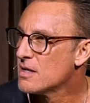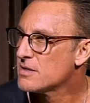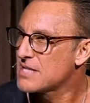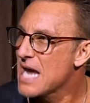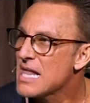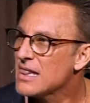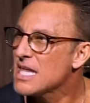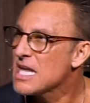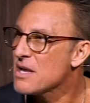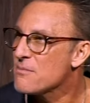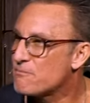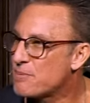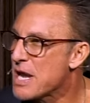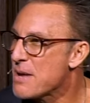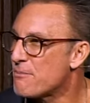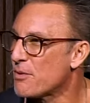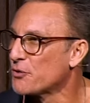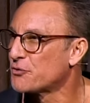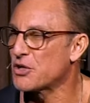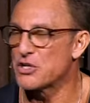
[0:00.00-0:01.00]
Telling
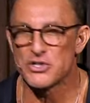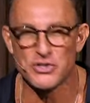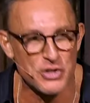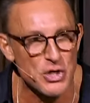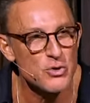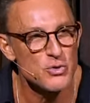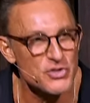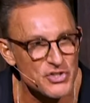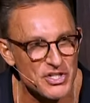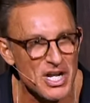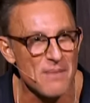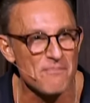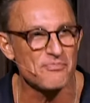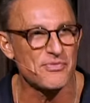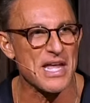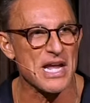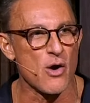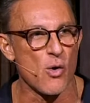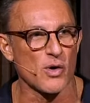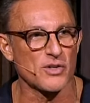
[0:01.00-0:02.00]
people to do
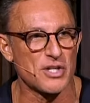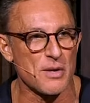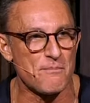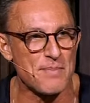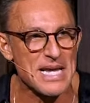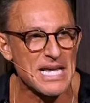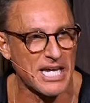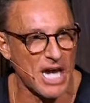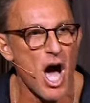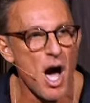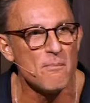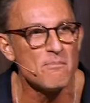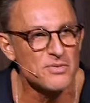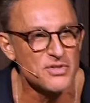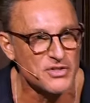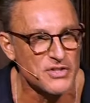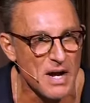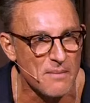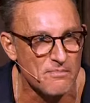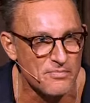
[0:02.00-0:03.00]
something or to become
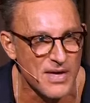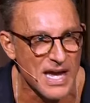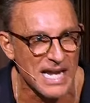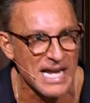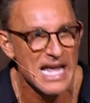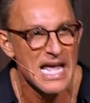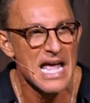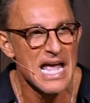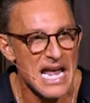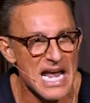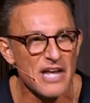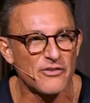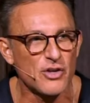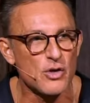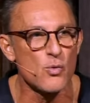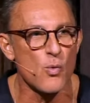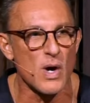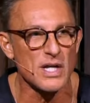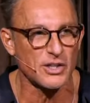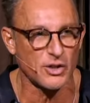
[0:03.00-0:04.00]
something
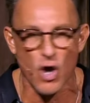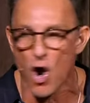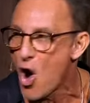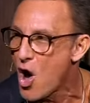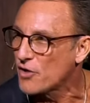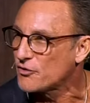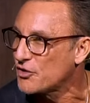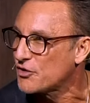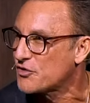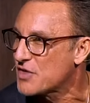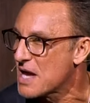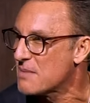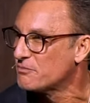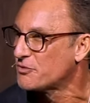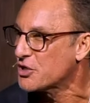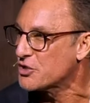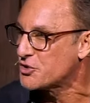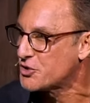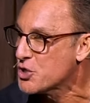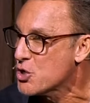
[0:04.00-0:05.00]
isn't what causes them
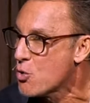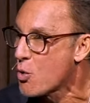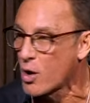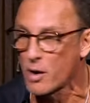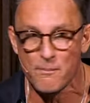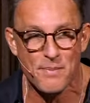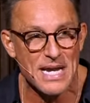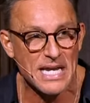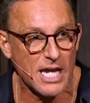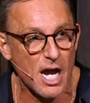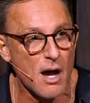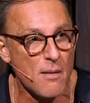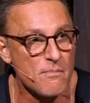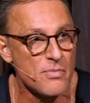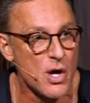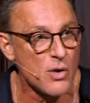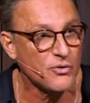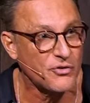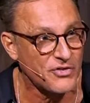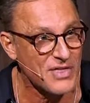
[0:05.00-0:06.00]
to do or
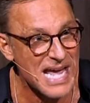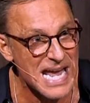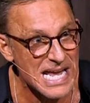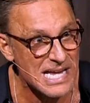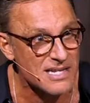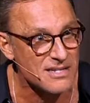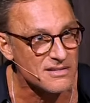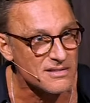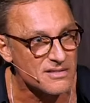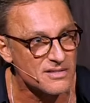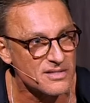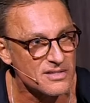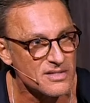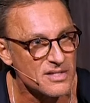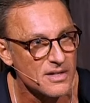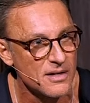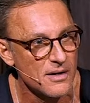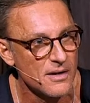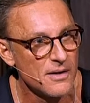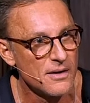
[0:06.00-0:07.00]
become those things.